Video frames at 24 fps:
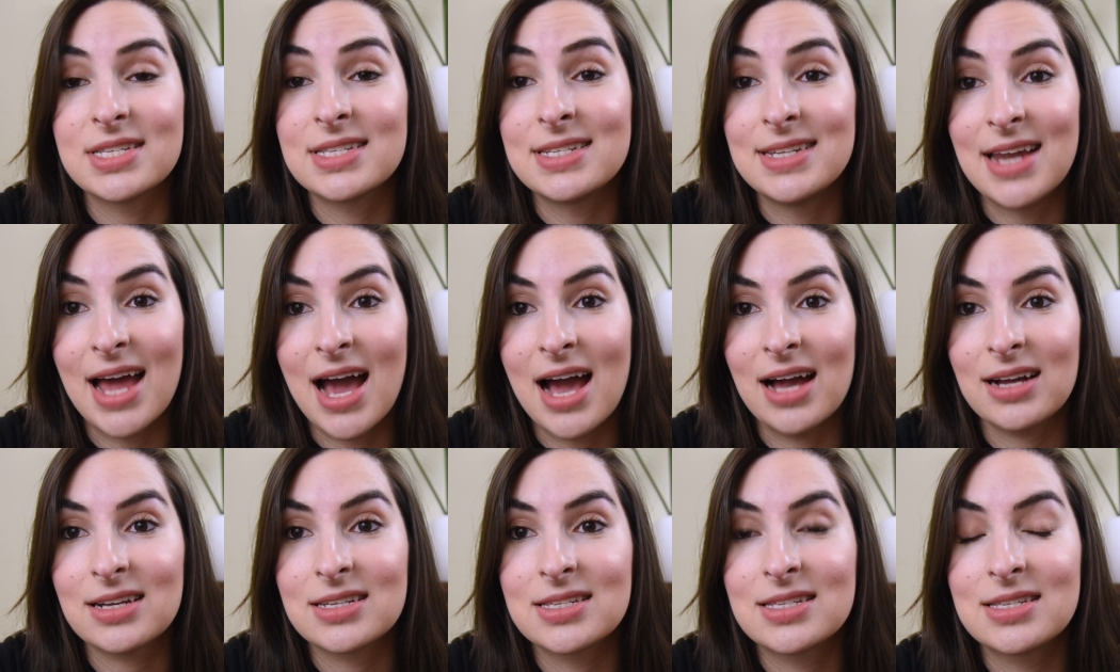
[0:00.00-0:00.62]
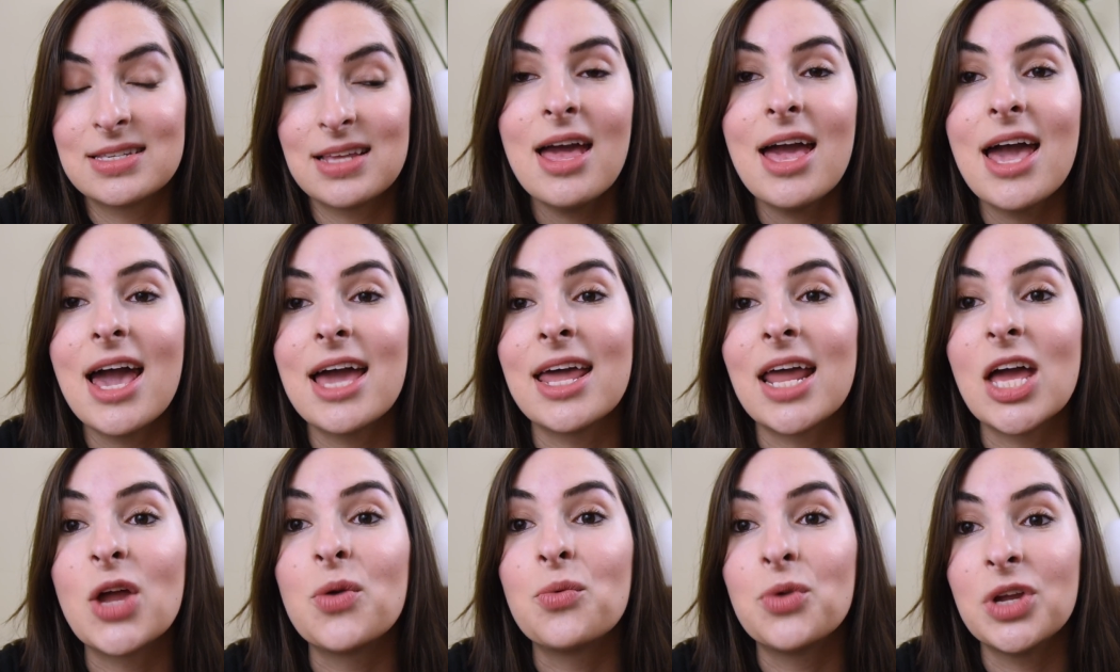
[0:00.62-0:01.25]
snacks,
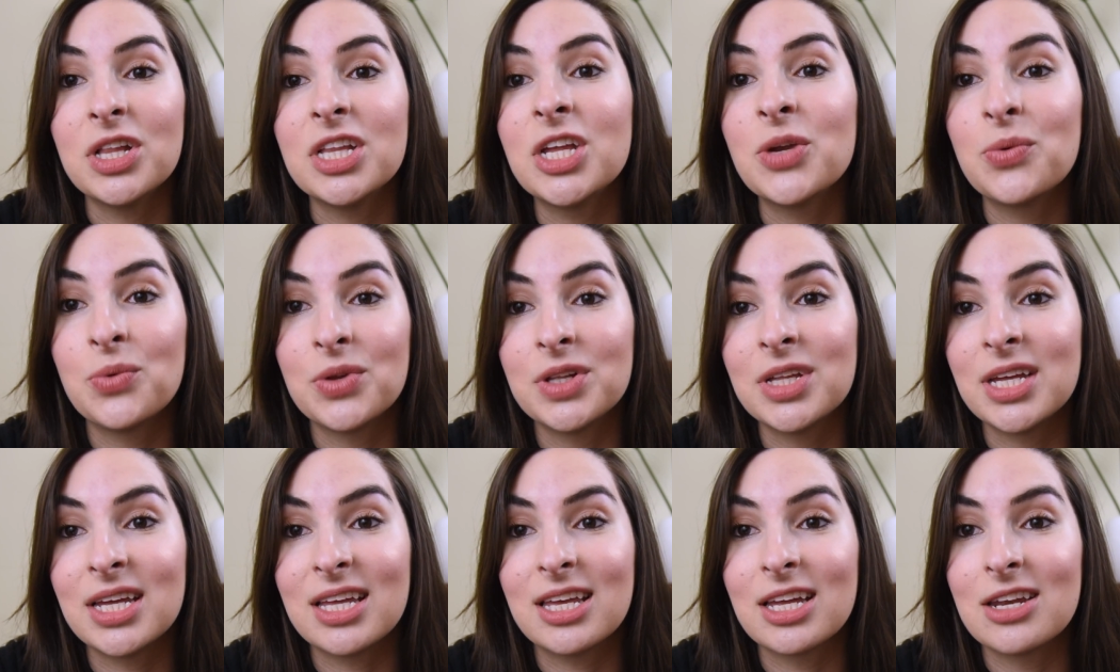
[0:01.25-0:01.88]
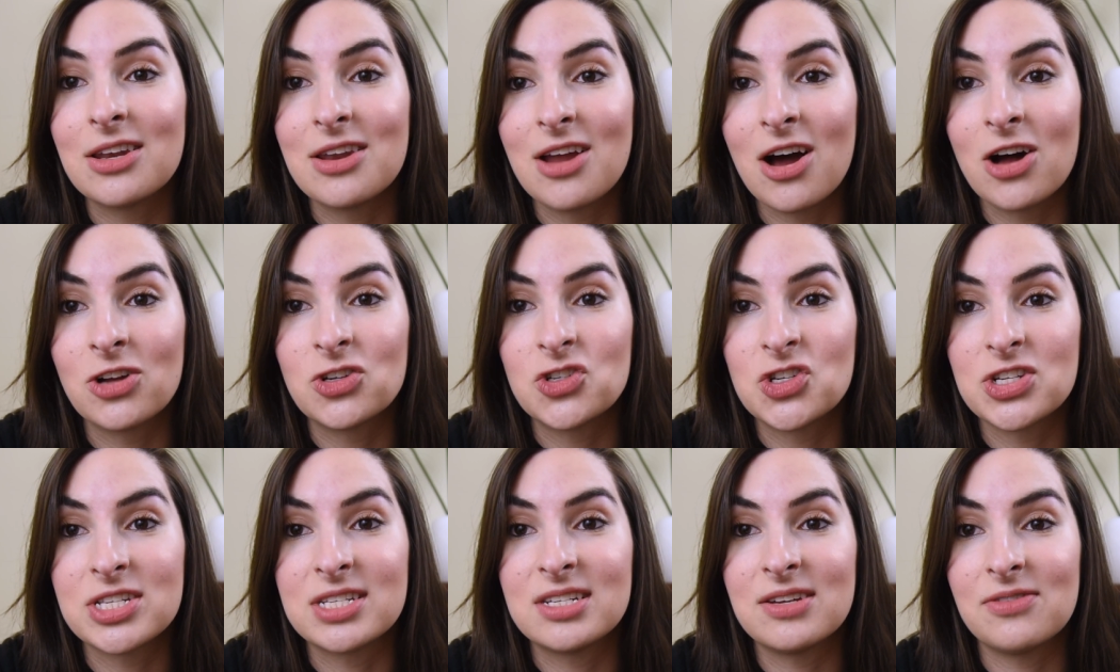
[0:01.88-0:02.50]
and I really cannot
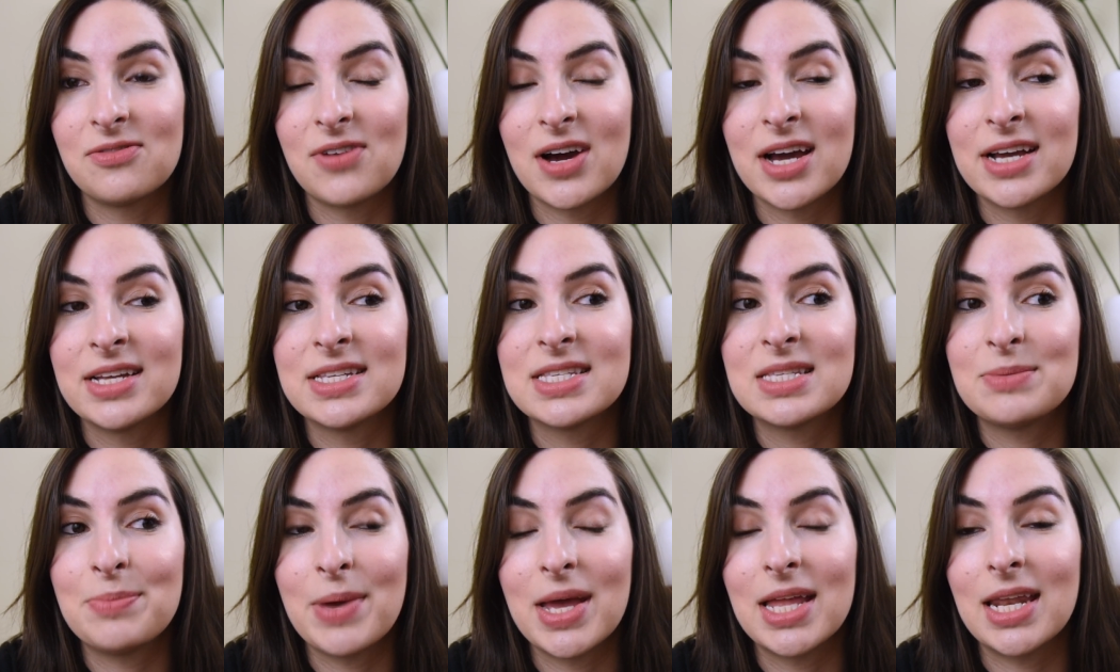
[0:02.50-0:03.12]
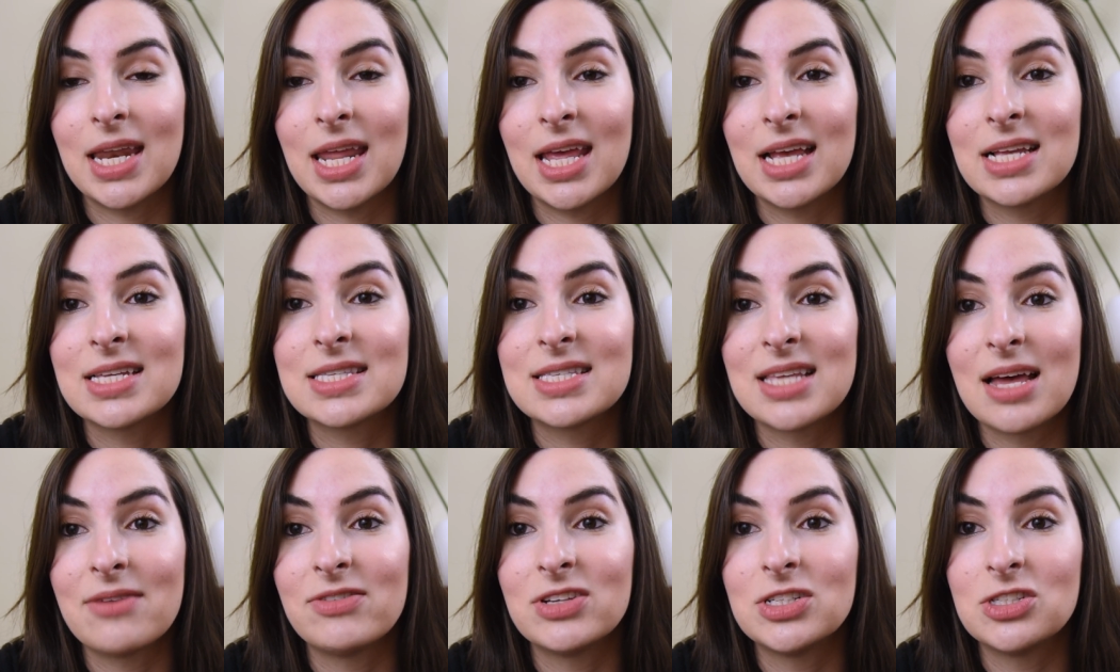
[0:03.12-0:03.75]
justify spending
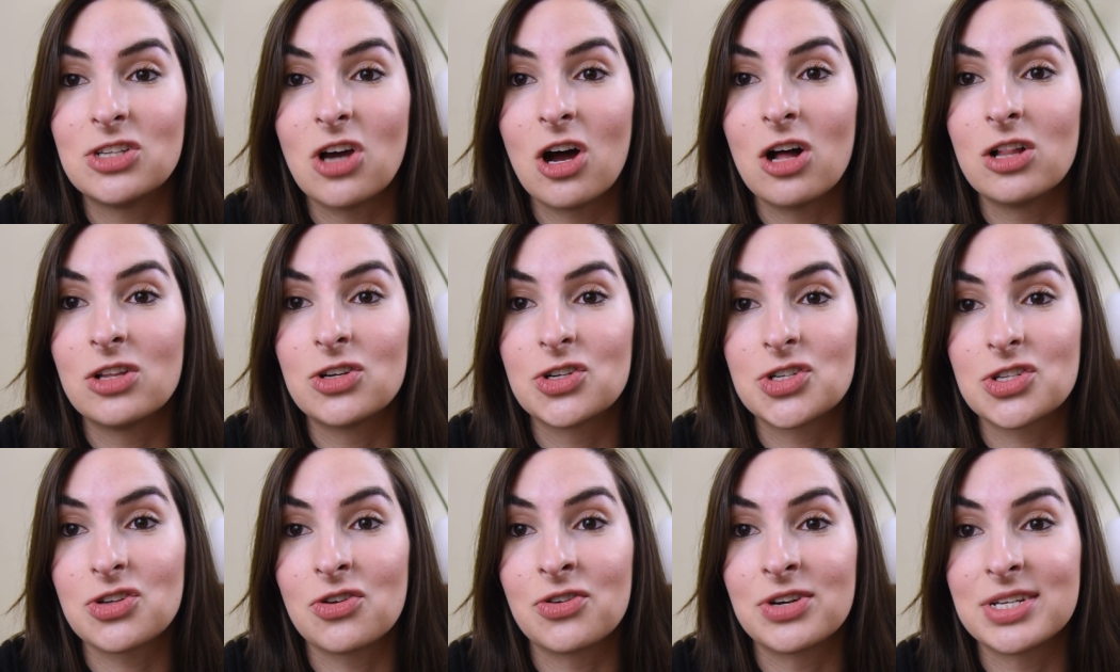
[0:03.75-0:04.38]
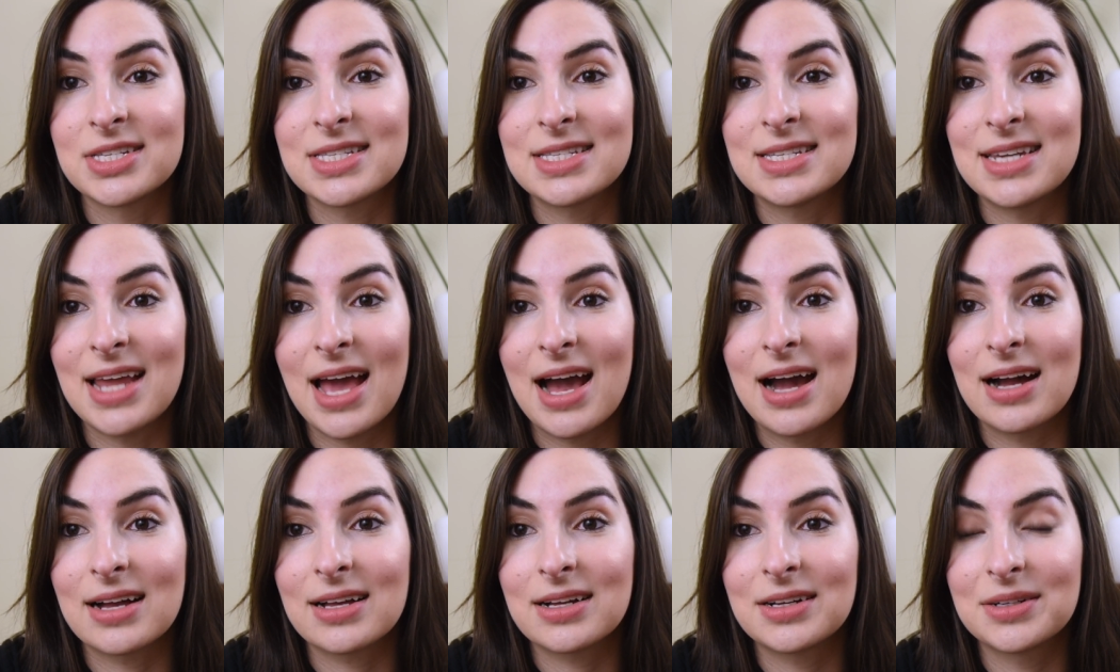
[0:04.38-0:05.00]
$7 on a
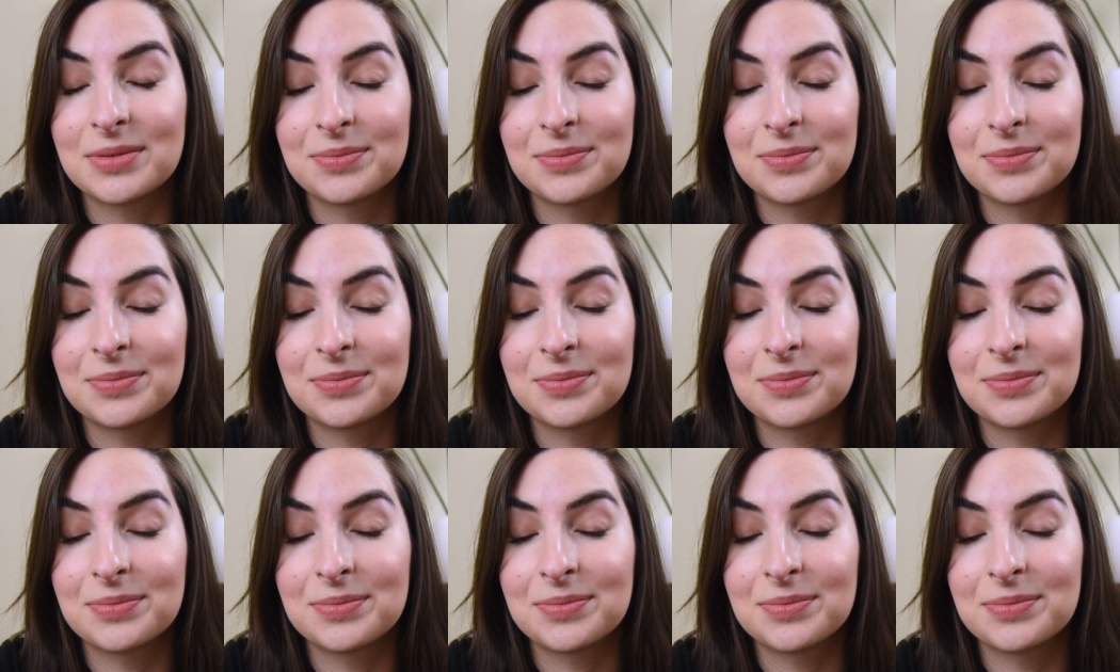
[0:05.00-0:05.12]
snack.